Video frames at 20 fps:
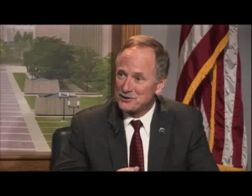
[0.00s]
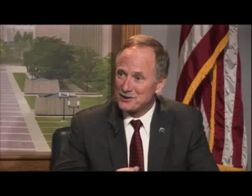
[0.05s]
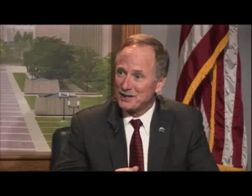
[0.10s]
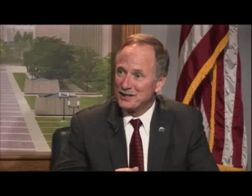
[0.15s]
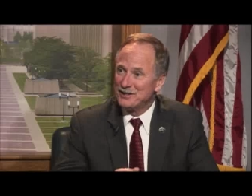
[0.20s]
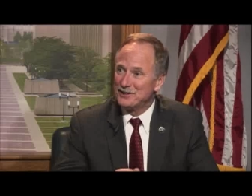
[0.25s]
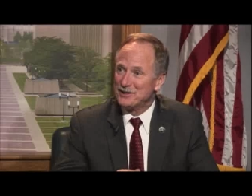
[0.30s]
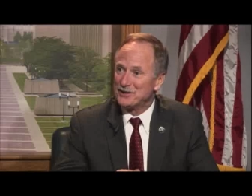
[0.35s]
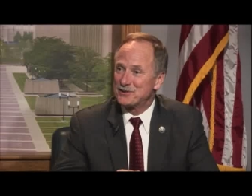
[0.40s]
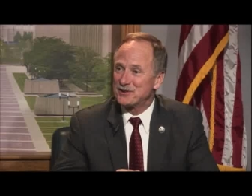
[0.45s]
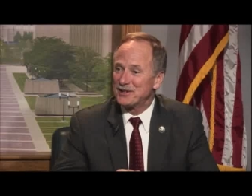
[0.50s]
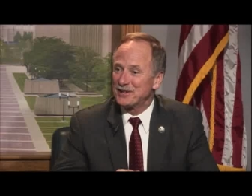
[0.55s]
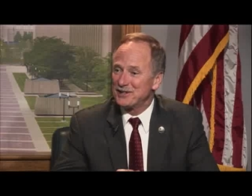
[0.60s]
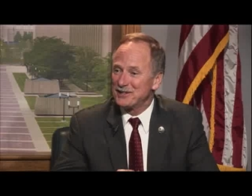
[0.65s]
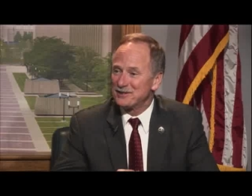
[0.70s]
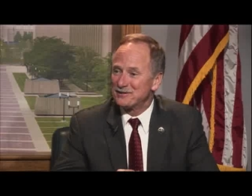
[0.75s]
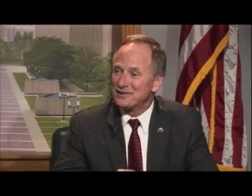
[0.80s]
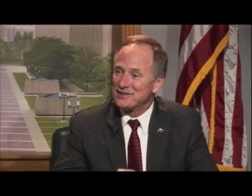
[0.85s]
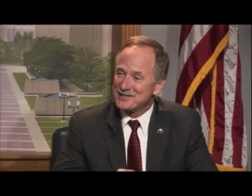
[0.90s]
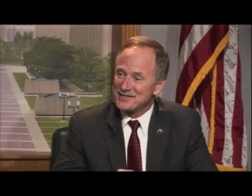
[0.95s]
leading the trail
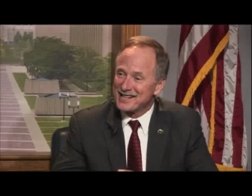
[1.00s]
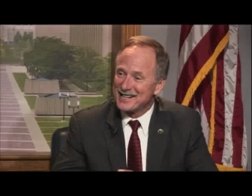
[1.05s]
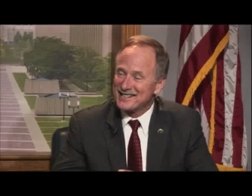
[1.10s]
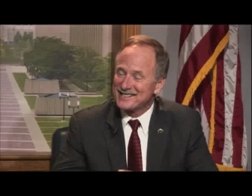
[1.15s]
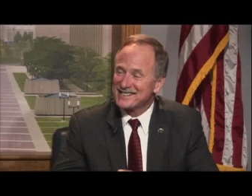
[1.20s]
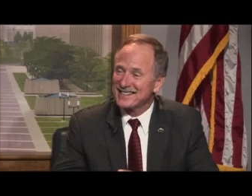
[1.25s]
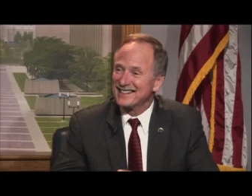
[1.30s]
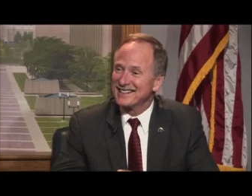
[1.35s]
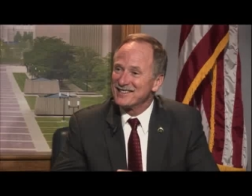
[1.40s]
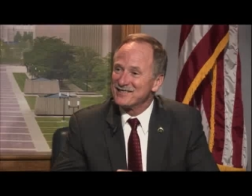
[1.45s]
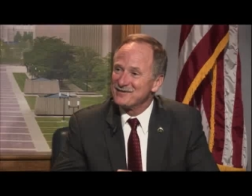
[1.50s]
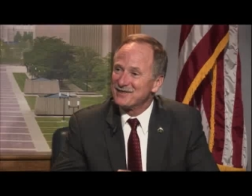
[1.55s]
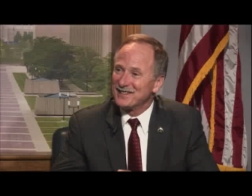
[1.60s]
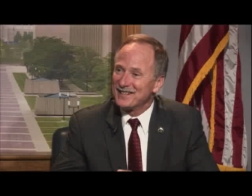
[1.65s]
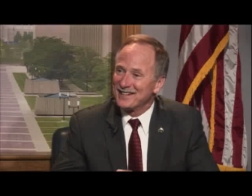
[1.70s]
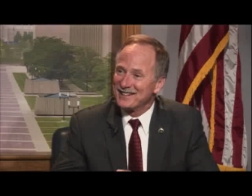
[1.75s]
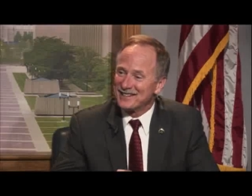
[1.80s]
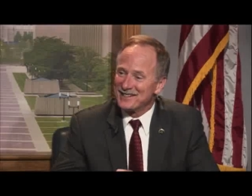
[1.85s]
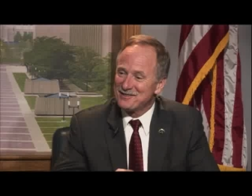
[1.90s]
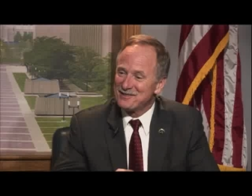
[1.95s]
effort's asking it, but
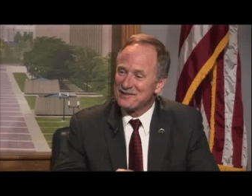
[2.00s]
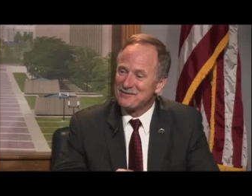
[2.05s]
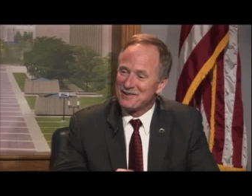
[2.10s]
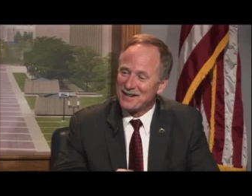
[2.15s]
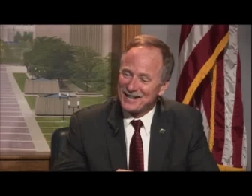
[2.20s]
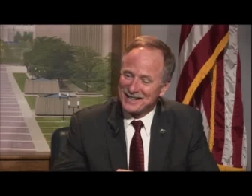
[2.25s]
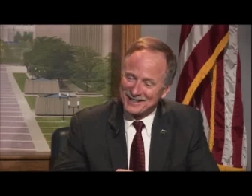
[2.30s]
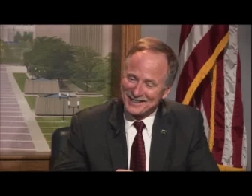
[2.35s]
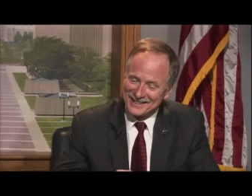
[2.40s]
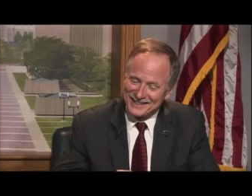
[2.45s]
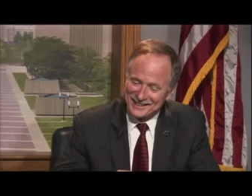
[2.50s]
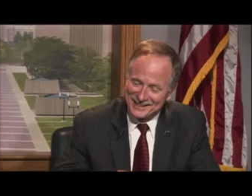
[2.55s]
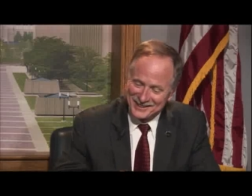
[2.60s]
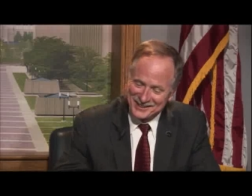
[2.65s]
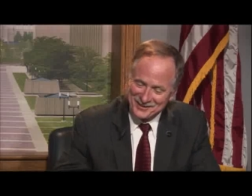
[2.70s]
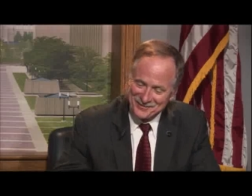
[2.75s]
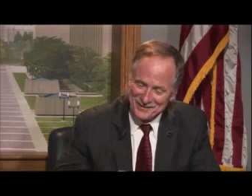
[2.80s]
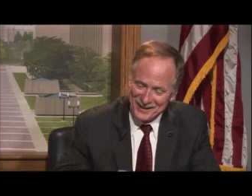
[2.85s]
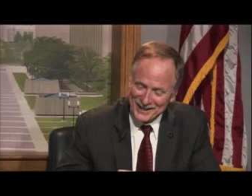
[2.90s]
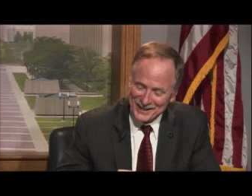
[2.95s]
I'll give you
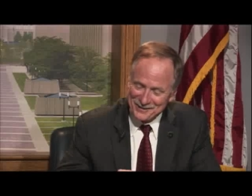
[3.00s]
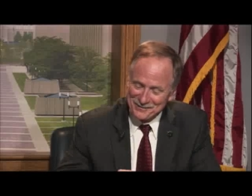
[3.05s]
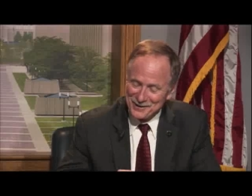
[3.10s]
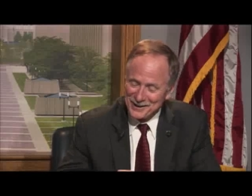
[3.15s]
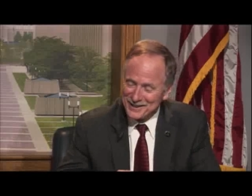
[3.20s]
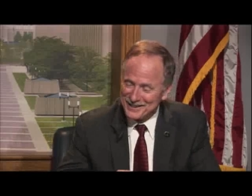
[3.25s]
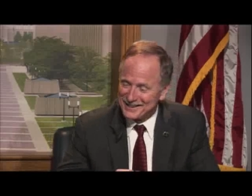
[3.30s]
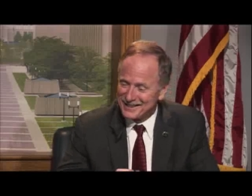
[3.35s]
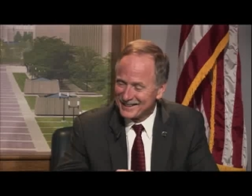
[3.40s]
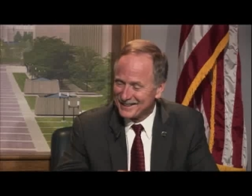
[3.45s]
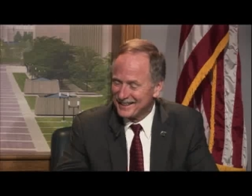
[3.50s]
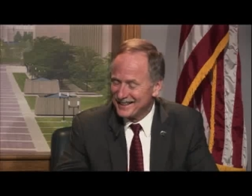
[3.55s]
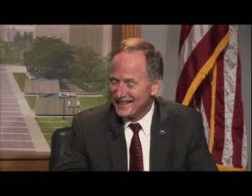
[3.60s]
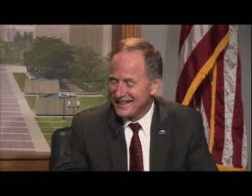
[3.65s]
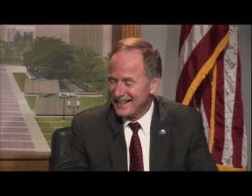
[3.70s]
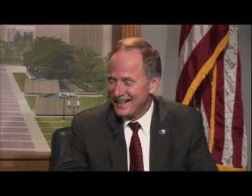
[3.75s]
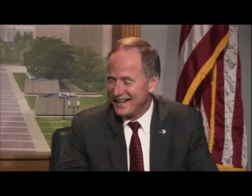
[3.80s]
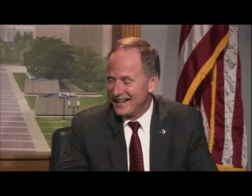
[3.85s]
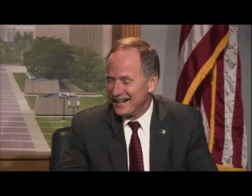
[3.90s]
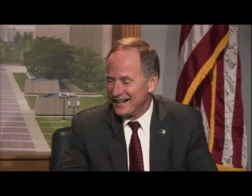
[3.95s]
my opinion.
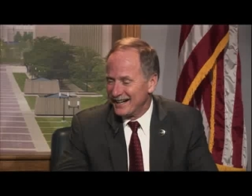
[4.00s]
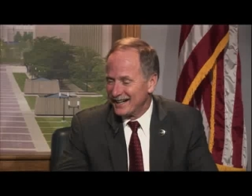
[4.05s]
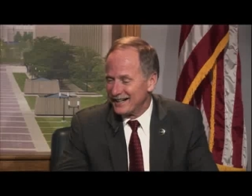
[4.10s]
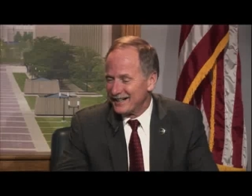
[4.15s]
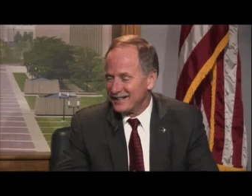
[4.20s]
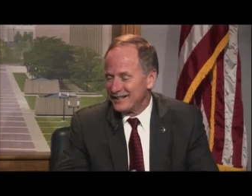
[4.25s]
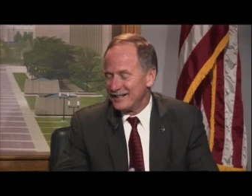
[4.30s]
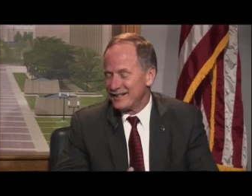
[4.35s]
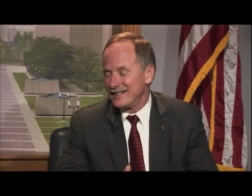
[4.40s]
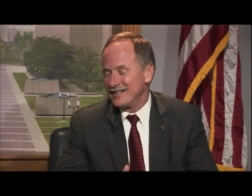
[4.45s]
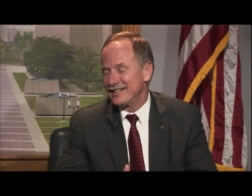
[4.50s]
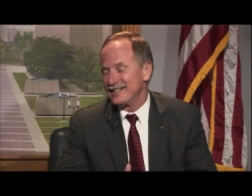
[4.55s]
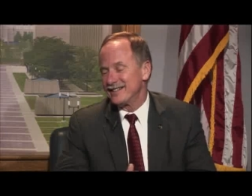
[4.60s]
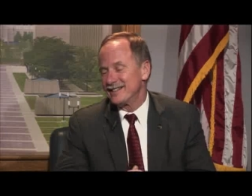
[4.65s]
I